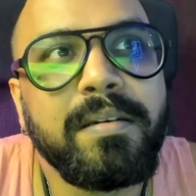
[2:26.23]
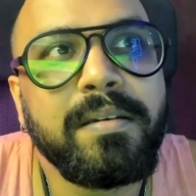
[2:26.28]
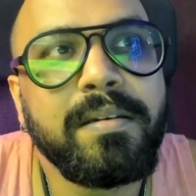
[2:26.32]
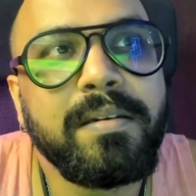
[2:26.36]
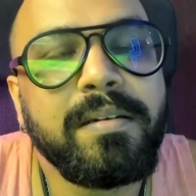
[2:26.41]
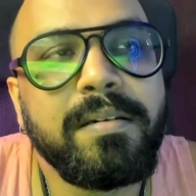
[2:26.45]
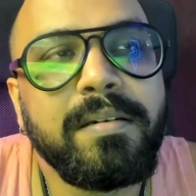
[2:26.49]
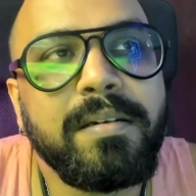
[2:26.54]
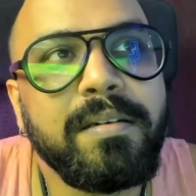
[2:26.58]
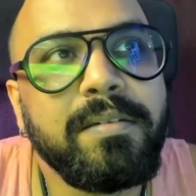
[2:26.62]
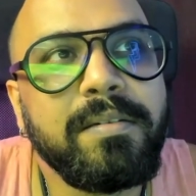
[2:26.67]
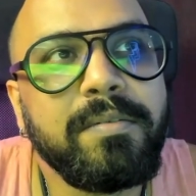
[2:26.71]

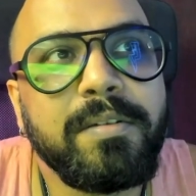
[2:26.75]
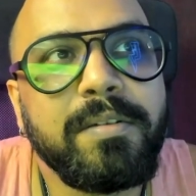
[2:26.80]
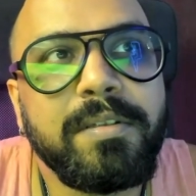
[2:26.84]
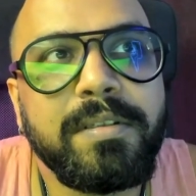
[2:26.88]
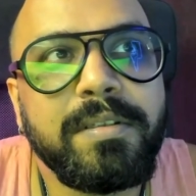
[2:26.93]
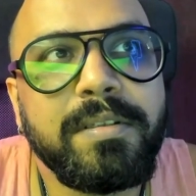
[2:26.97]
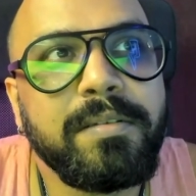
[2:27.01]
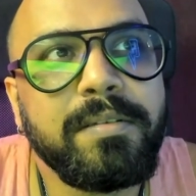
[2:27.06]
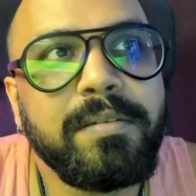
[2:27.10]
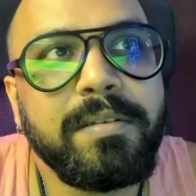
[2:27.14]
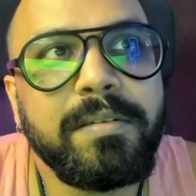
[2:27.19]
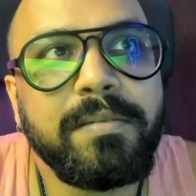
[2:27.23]
it
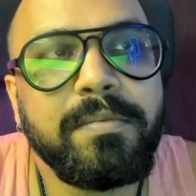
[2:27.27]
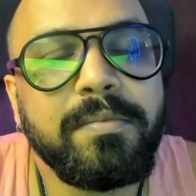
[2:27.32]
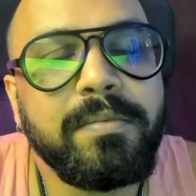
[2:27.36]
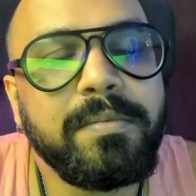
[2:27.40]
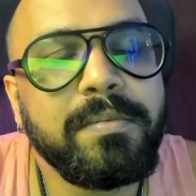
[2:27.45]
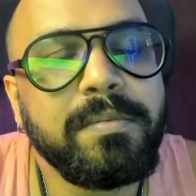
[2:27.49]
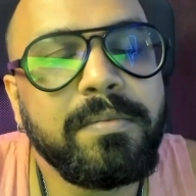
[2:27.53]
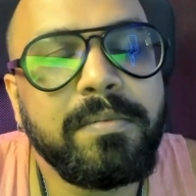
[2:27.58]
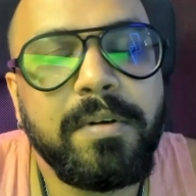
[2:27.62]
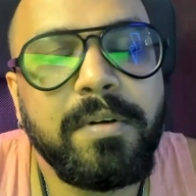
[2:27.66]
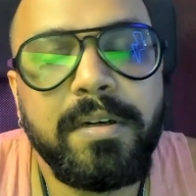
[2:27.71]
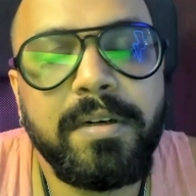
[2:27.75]
was
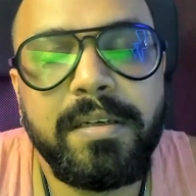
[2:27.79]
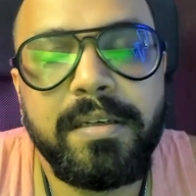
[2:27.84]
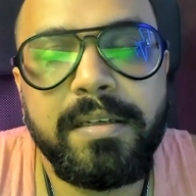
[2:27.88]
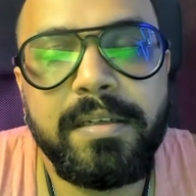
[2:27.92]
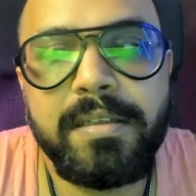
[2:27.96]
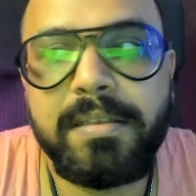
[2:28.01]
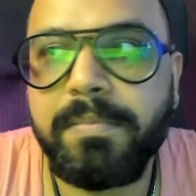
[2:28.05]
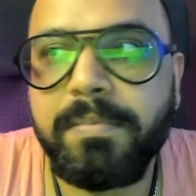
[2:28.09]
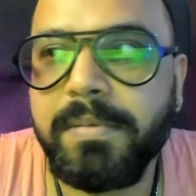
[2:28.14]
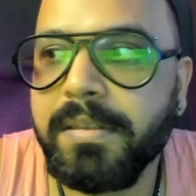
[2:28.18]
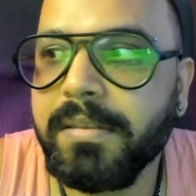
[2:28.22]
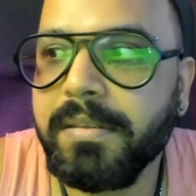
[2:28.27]
what an
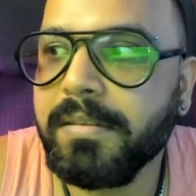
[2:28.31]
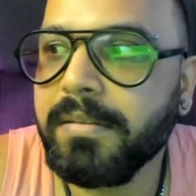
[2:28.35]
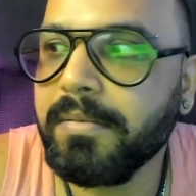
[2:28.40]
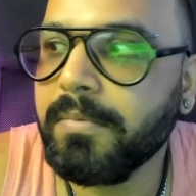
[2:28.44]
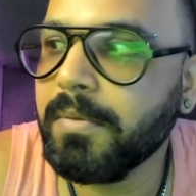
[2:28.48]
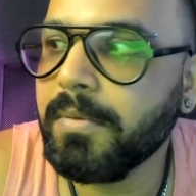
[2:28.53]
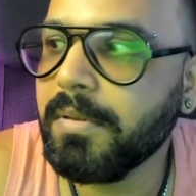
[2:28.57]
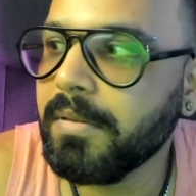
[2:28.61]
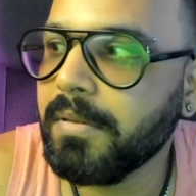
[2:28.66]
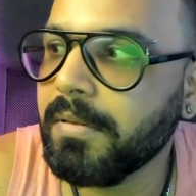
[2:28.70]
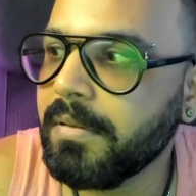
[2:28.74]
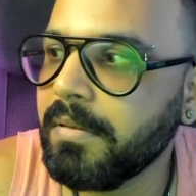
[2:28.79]
experience it
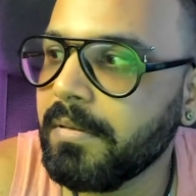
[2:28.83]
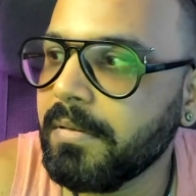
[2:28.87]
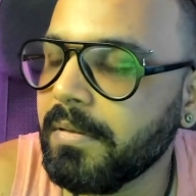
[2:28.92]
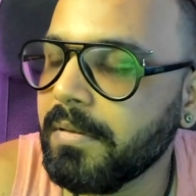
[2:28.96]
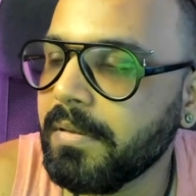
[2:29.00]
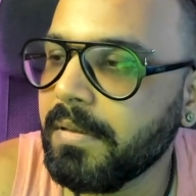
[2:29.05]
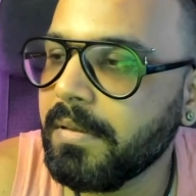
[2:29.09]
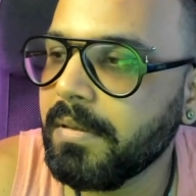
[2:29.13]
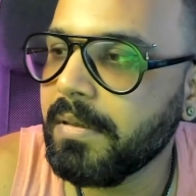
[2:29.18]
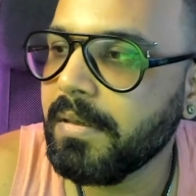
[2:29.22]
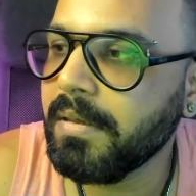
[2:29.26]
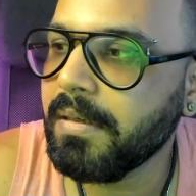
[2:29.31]
was.
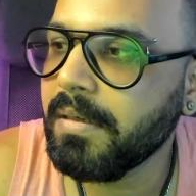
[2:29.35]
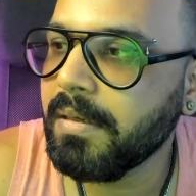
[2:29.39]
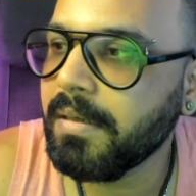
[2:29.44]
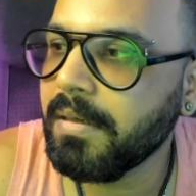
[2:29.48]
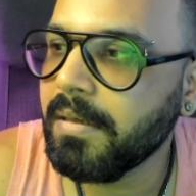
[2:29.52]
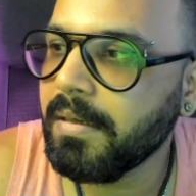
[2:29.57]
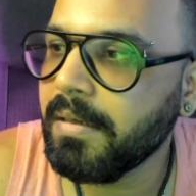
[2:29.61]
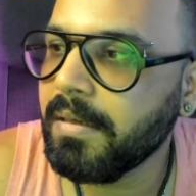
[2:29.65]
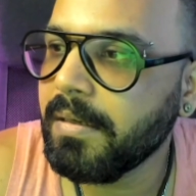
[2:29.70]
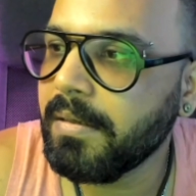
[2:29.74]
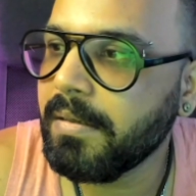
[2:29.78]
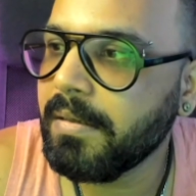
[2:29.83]

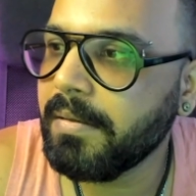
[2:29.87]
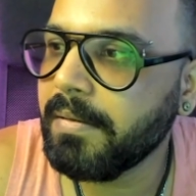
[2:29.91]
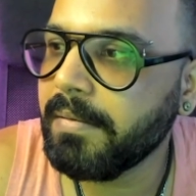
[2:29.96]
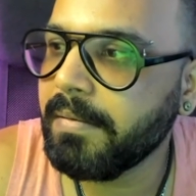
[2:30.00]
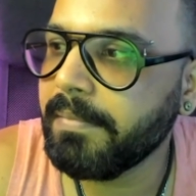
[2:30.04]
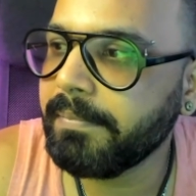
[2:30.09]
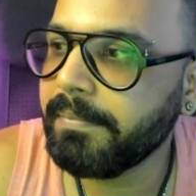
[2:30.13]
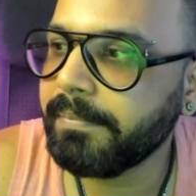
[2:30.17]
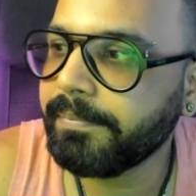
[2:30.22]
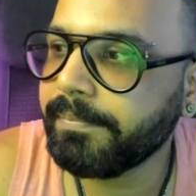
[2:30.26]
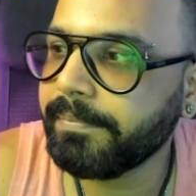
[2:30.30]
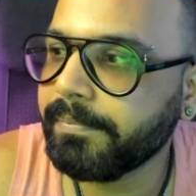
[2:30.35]

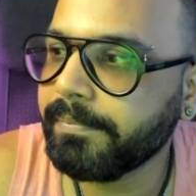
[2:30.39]
Some